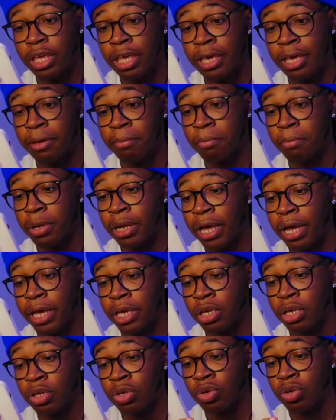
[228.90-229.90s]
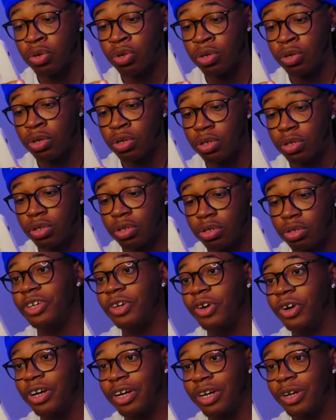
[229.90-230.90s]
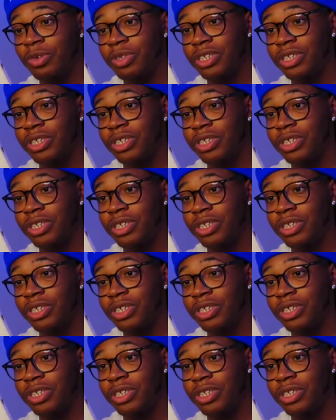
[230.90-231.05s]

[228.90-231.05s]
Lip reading: and black, y'all. Y'all go